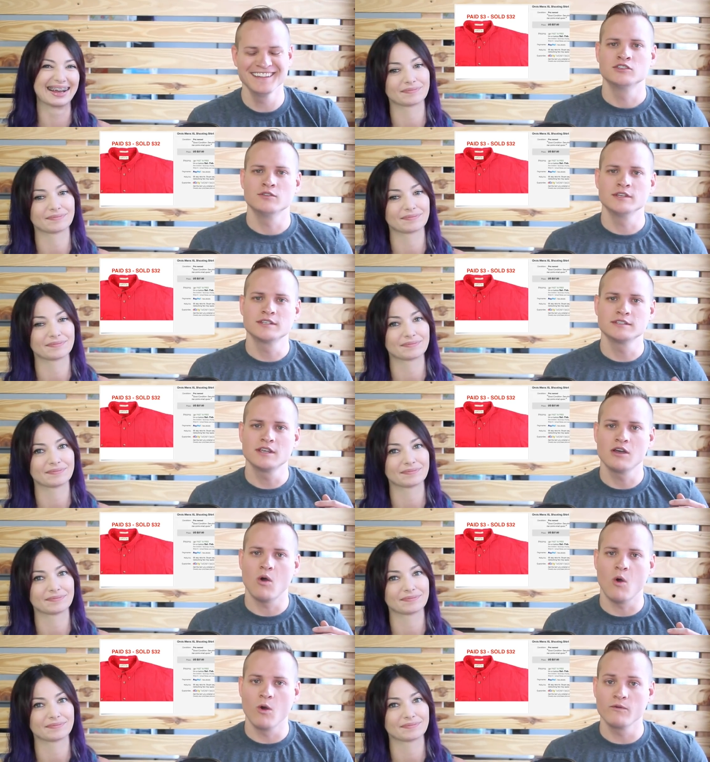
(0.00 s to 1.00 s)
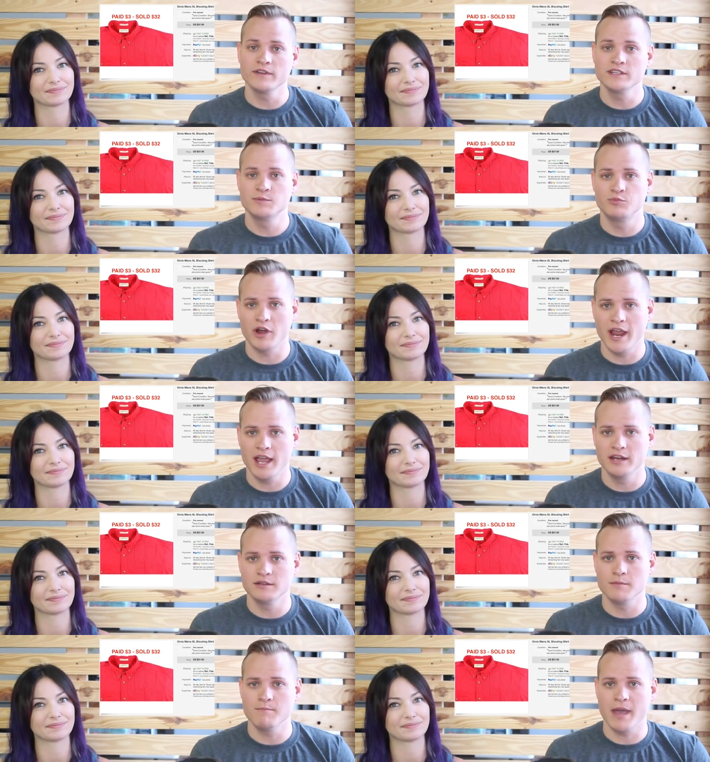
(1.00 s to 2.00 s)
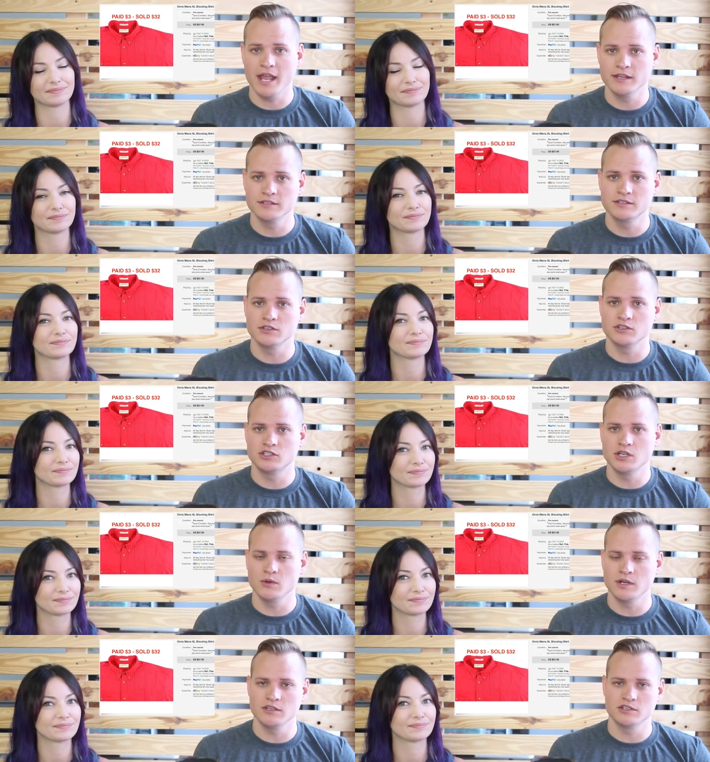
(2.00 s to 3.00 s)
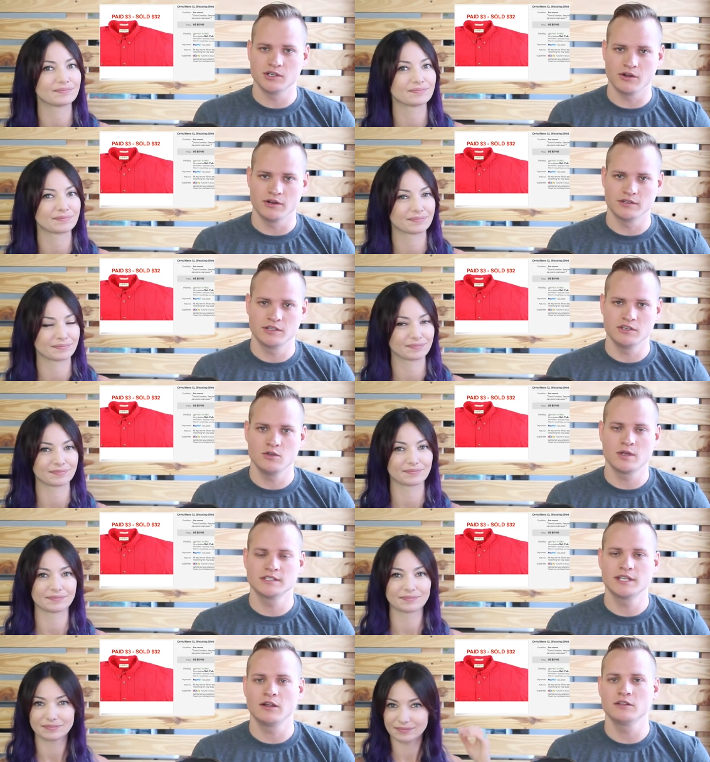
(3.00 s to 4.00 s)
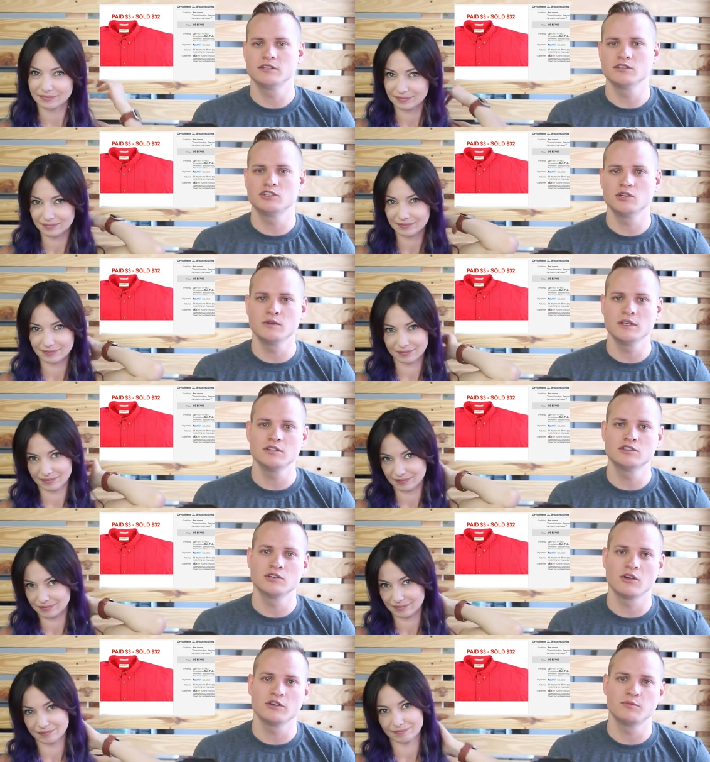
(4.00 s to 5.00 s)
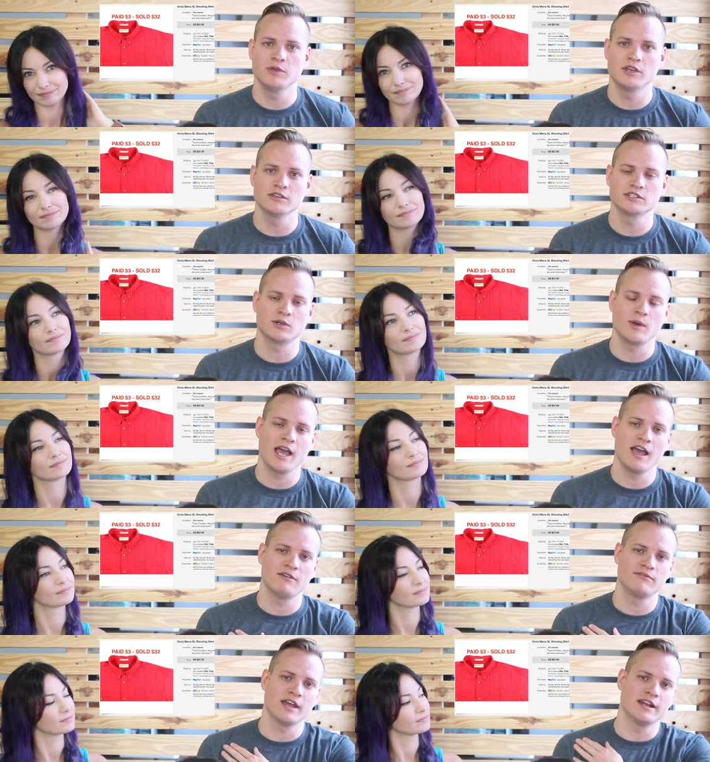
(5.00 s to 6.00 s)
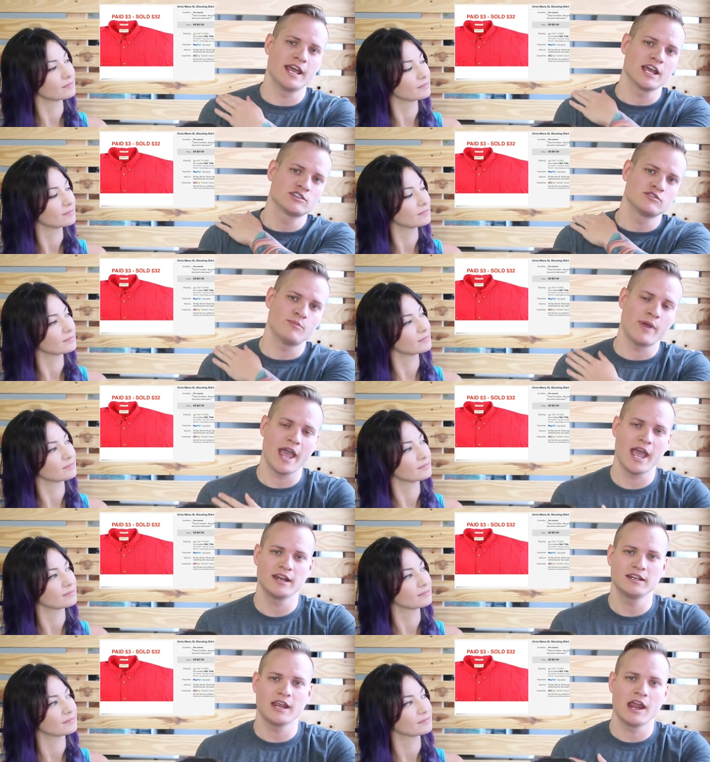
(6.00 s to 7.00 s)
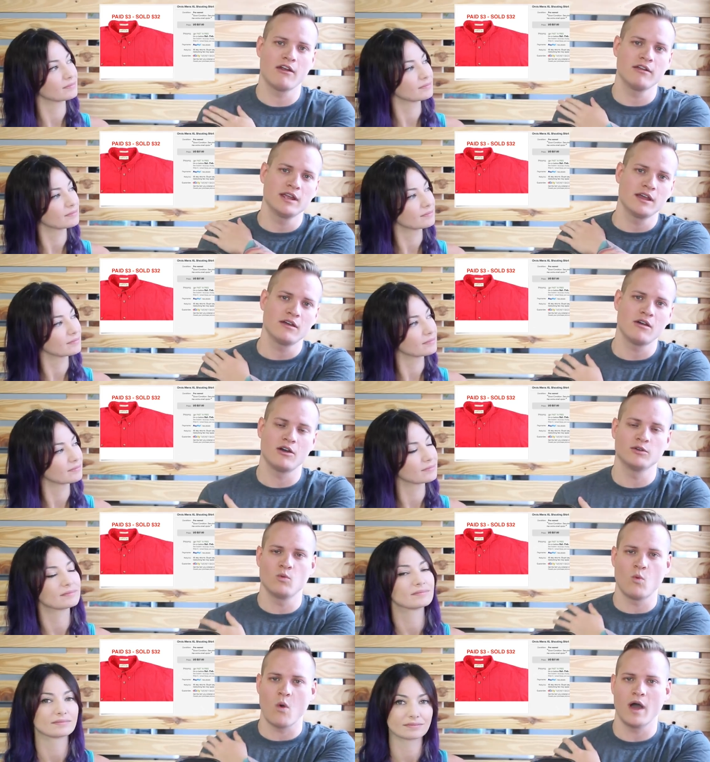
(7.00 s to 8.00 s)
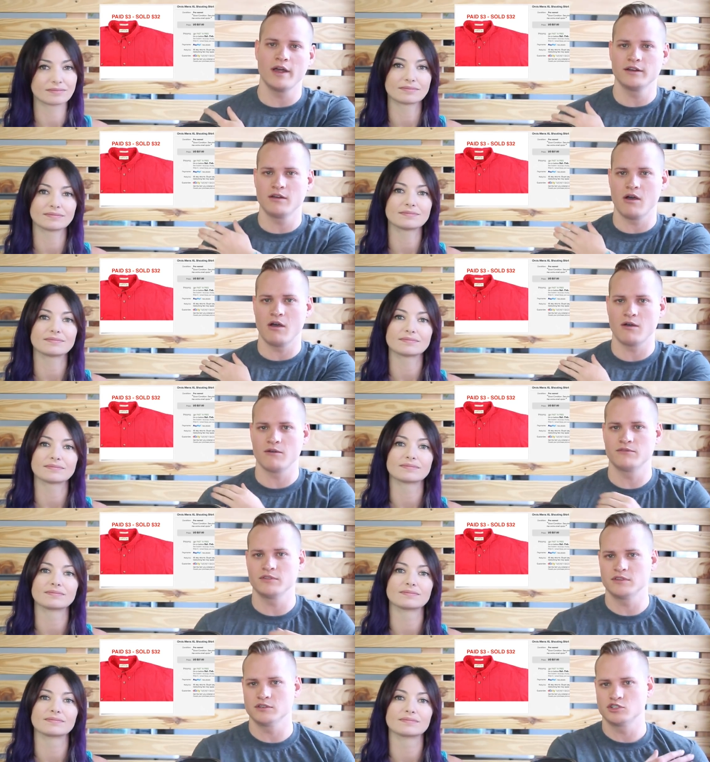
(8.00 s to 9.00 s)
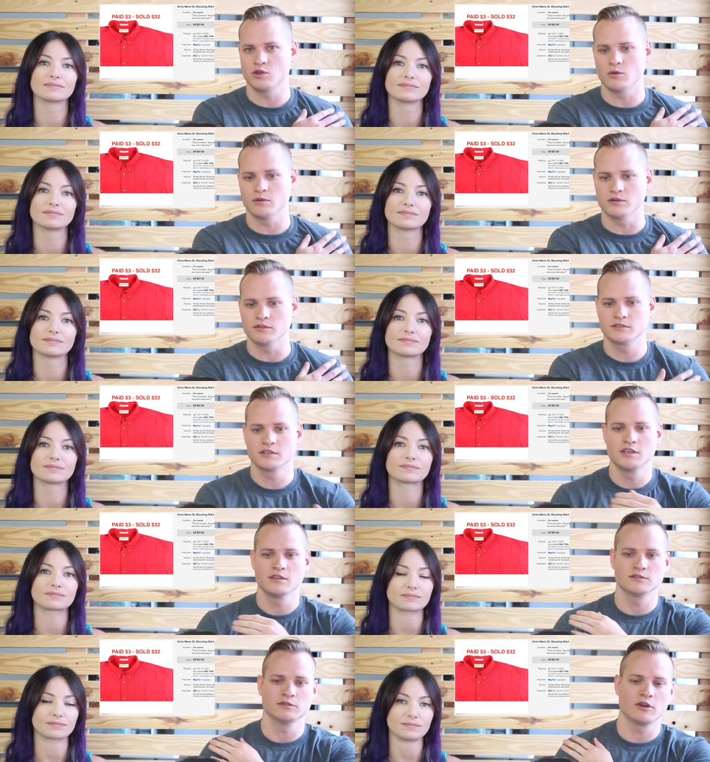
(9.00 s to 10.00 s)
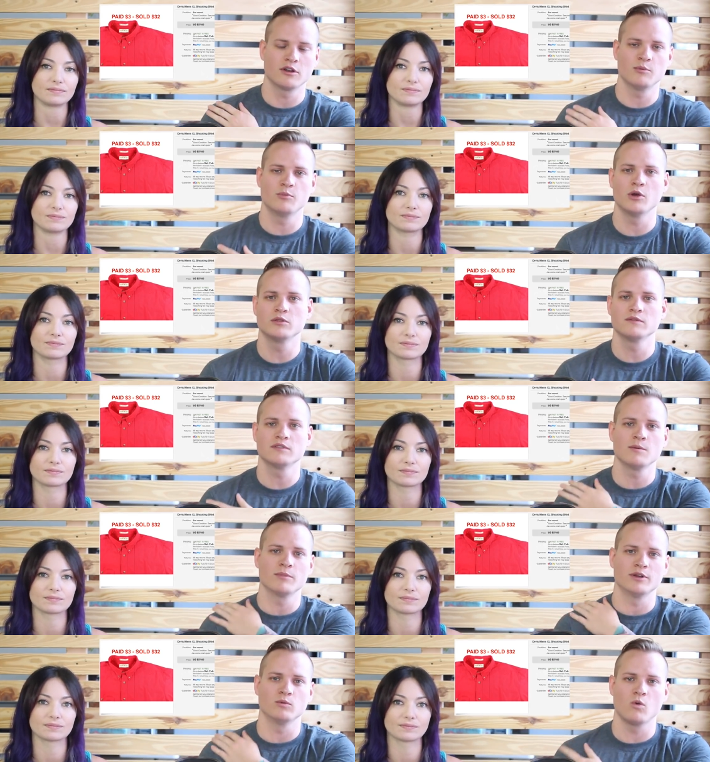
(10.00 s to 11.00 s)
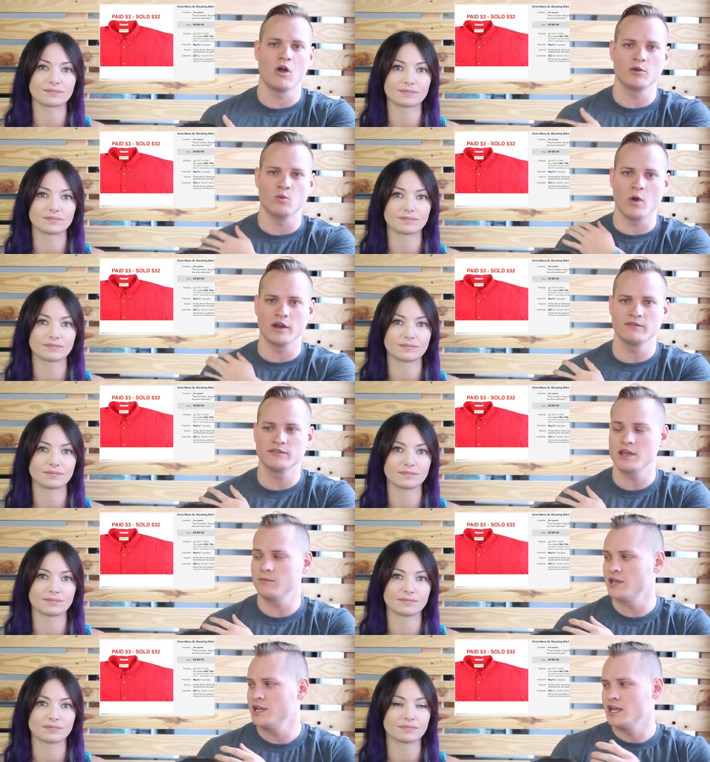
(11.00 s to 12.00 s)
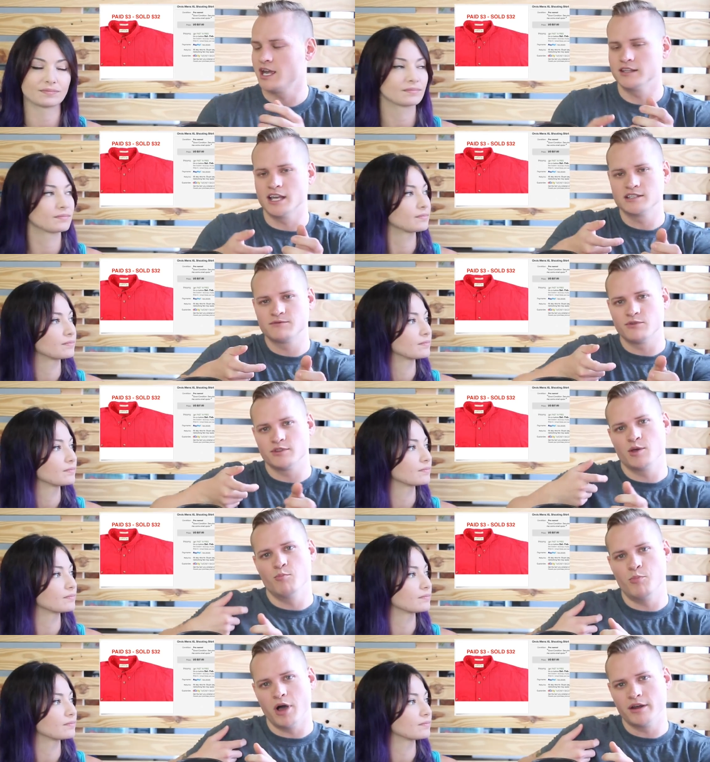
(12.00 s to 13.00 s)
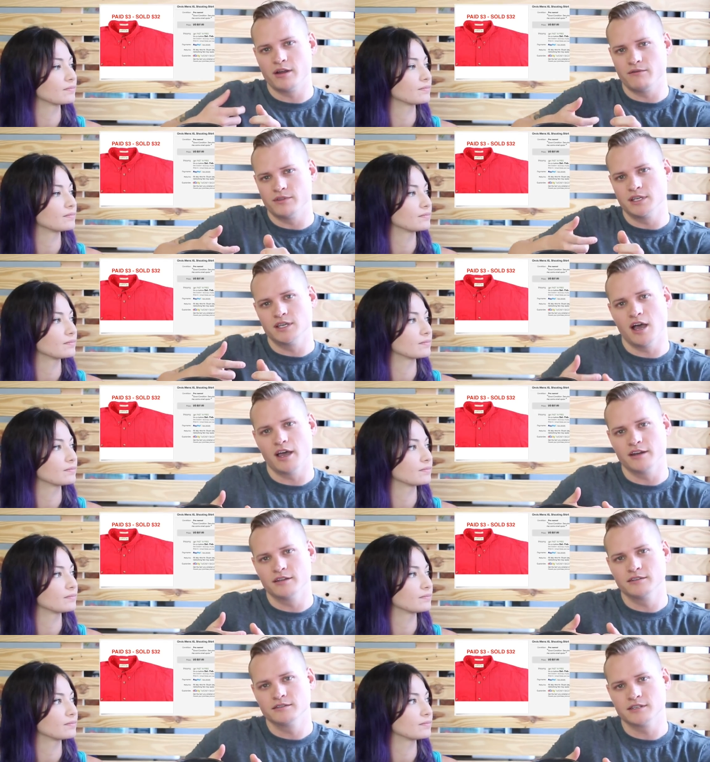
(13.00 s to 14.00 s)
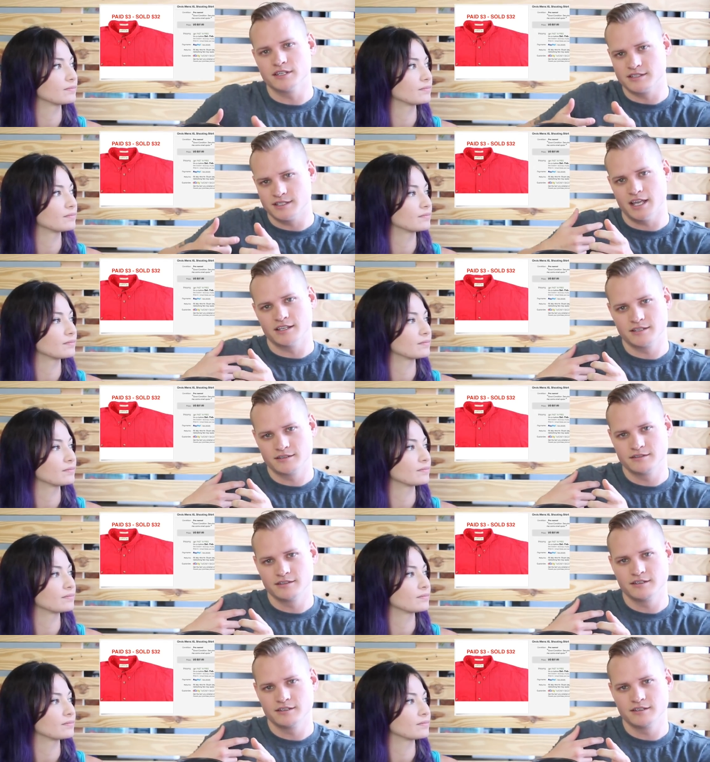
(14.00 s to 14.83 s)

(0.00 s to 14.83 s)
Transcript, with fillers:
Speaker 1: so this is a Orvis brand men's shooting shirt. You can tell it's a shooting shirt because it'll have an extra padded area on one of the shoulders. So not on both of them, but on one of them, and that's for the butt of the gun to sit